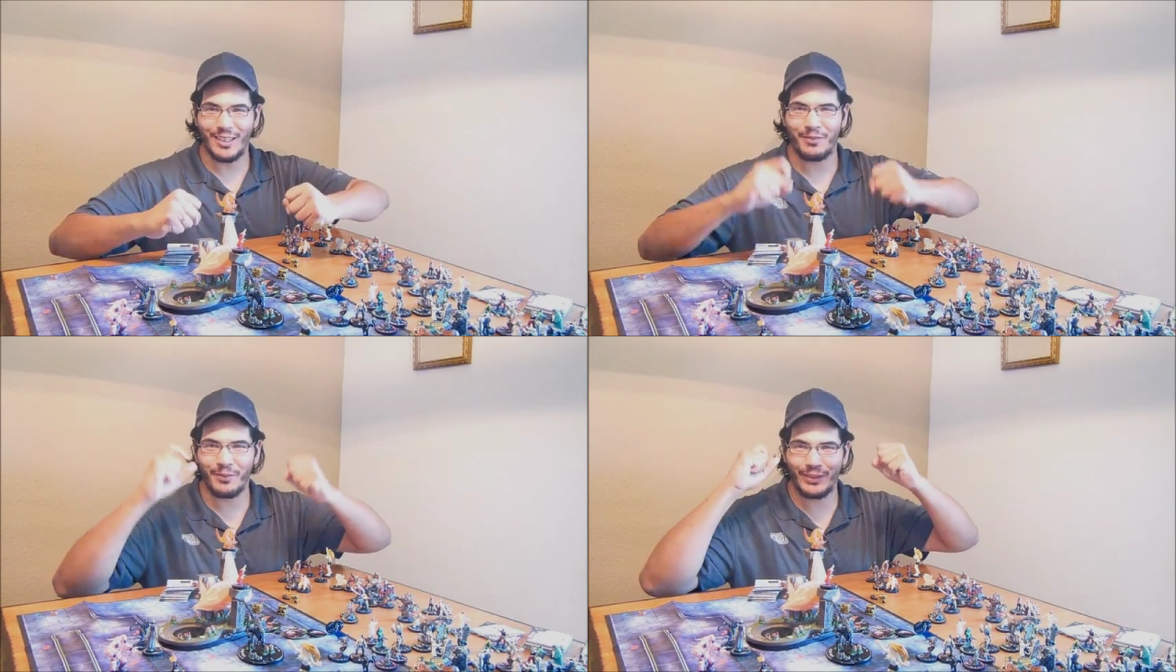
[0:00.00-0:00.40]

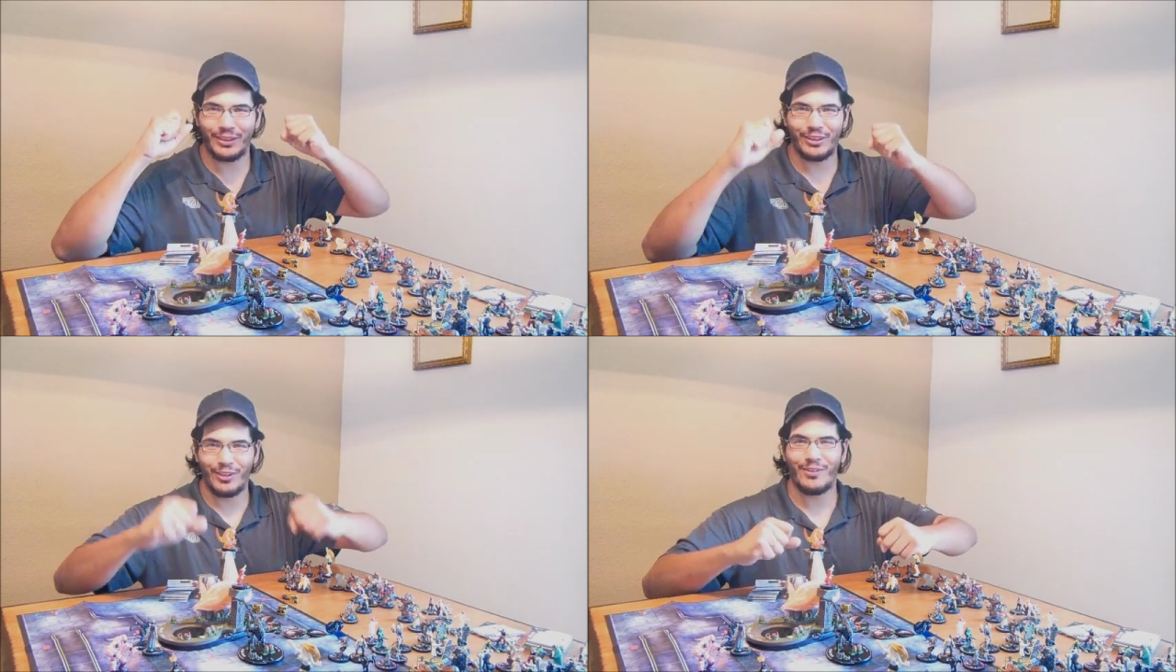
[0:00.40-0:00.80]
and I'm going to
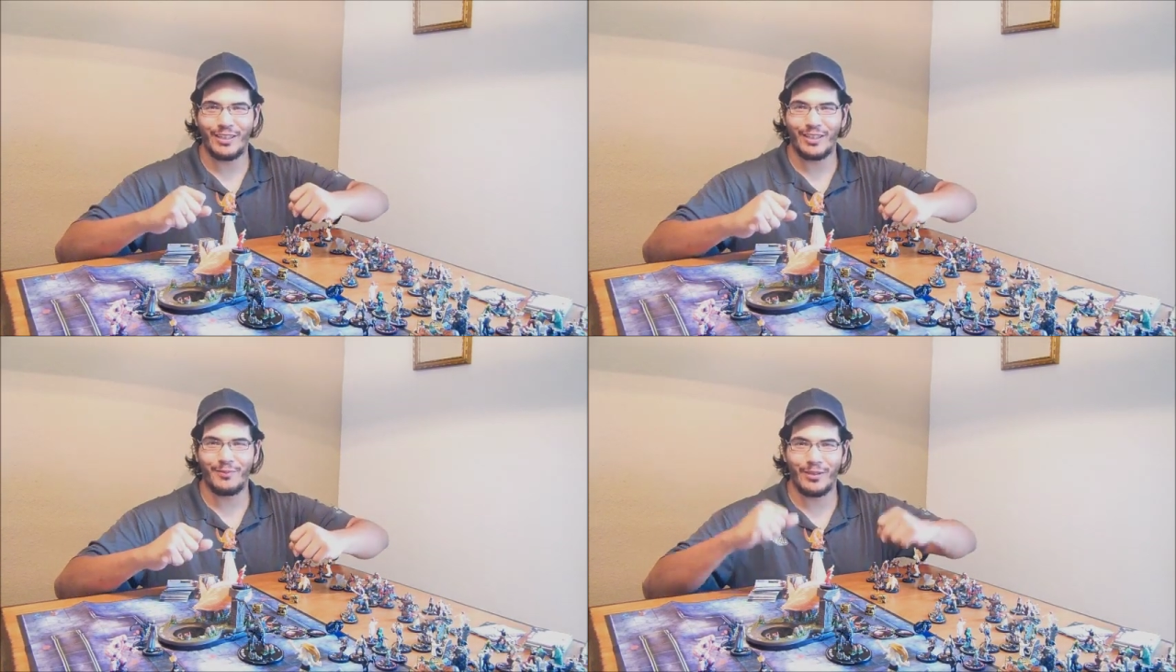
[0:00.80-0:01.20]
be
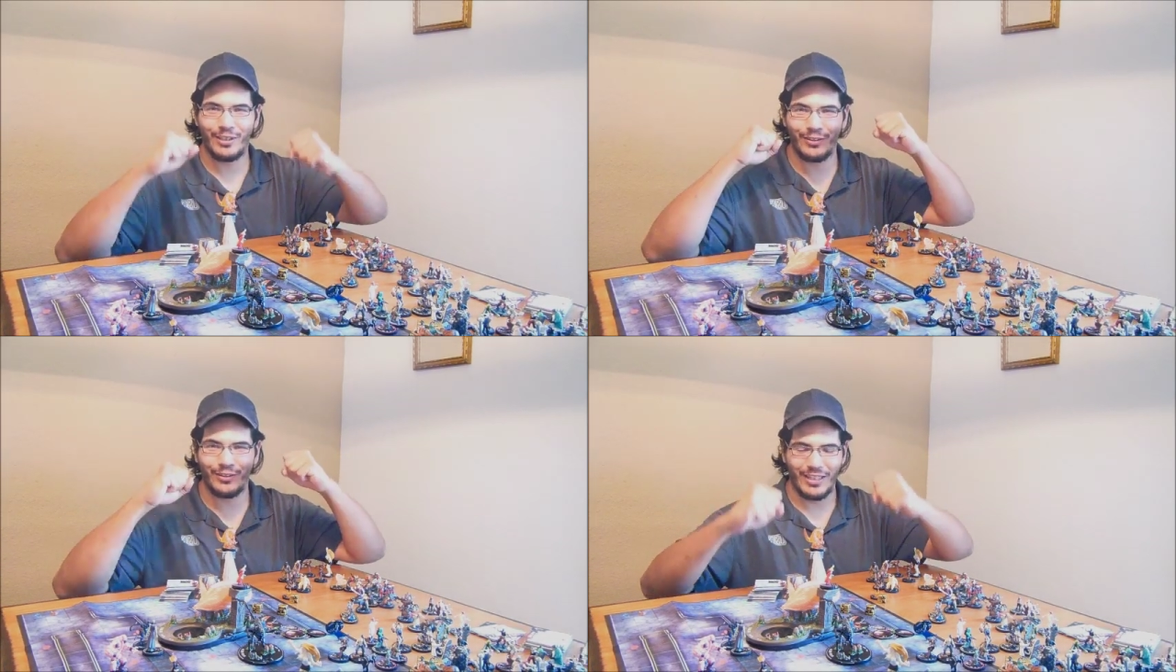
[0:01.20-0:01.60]
showing
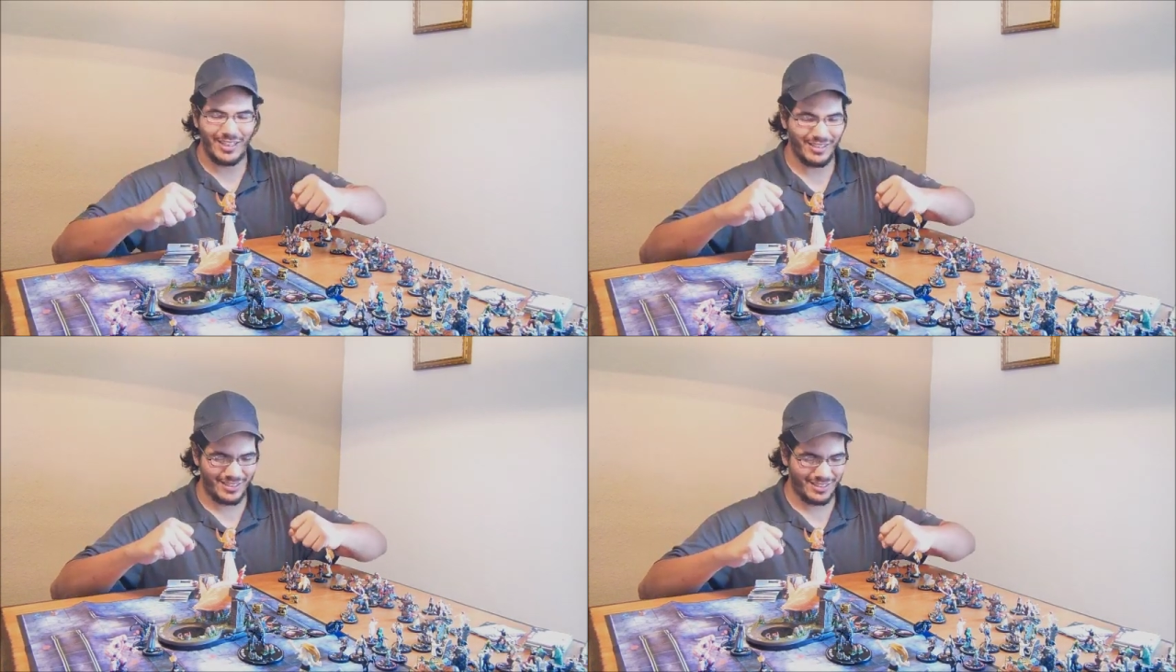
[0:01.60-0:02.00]
anyone who
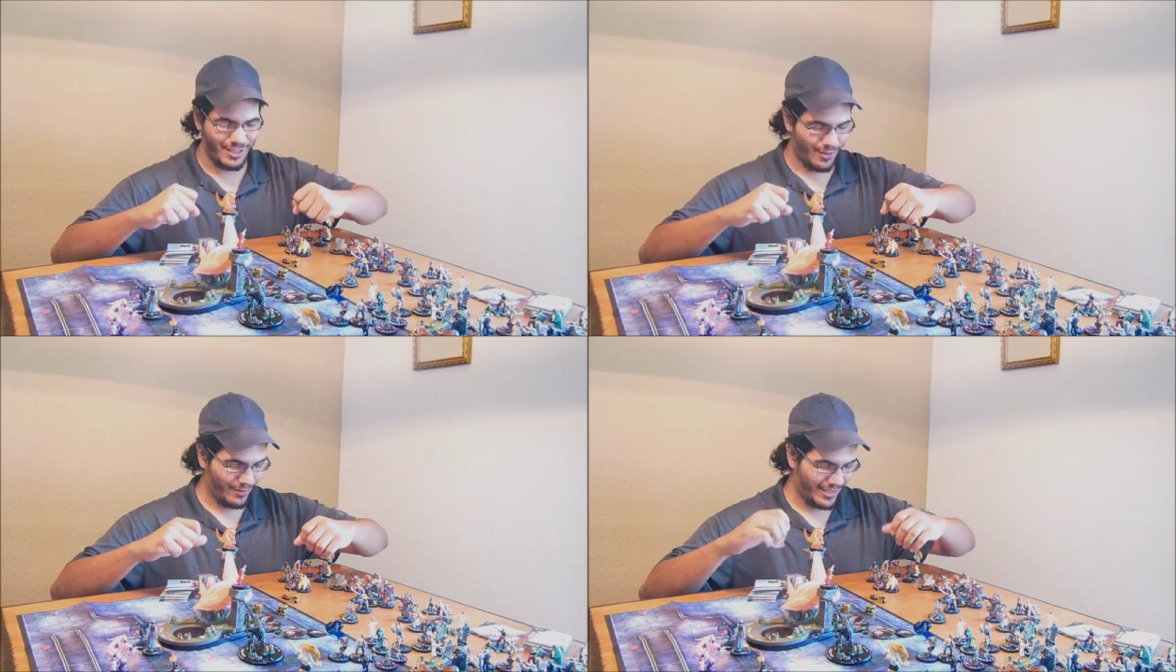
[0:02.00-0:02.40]
cares to
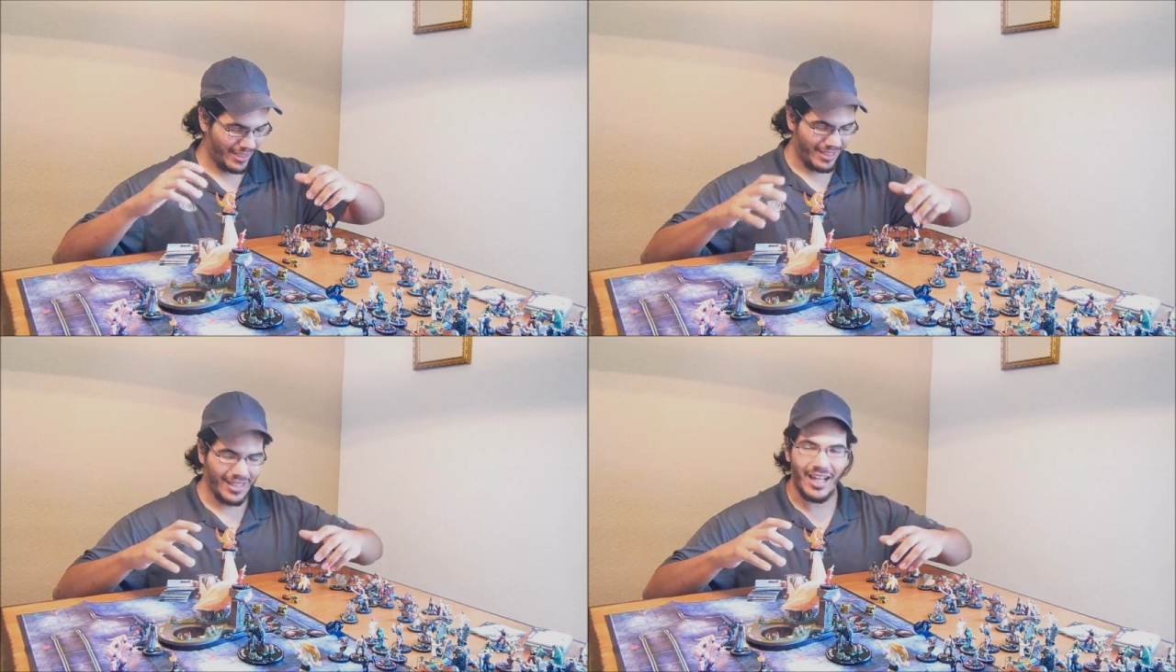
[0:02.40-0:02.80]
know
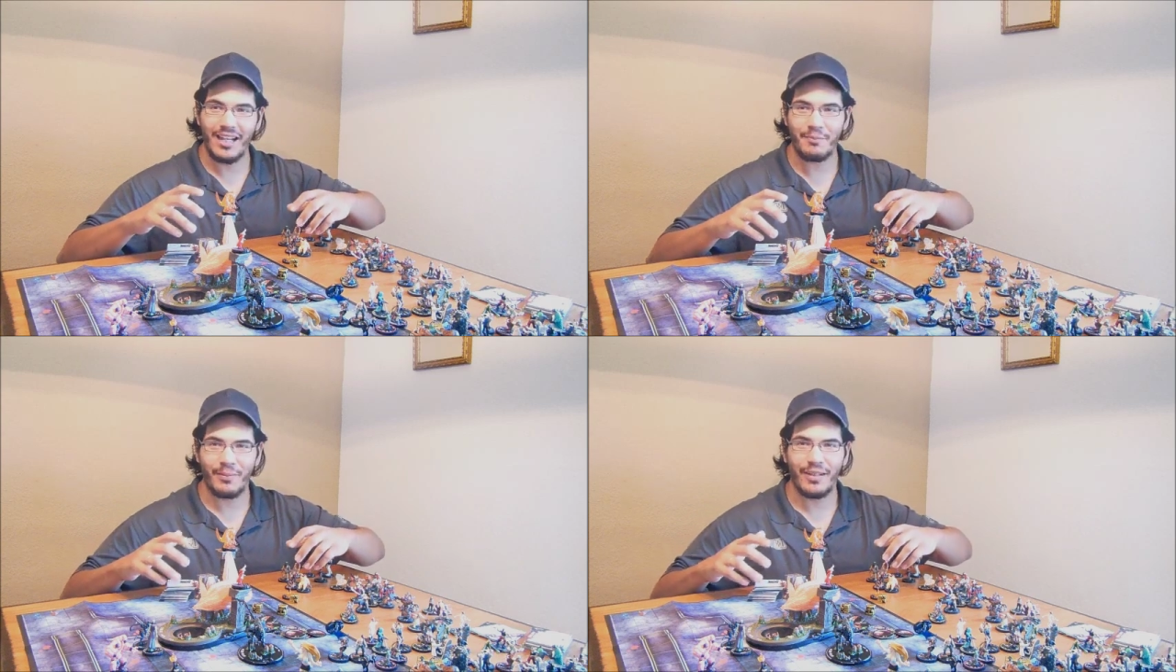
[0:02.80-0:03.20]

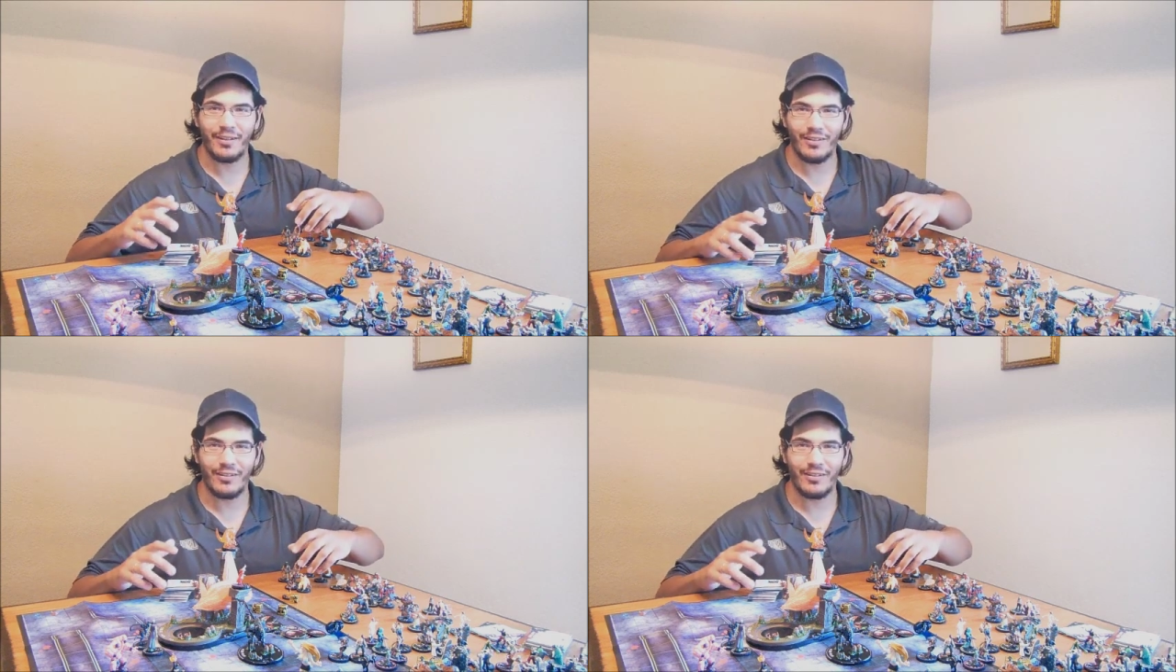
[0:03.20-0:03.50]
how to play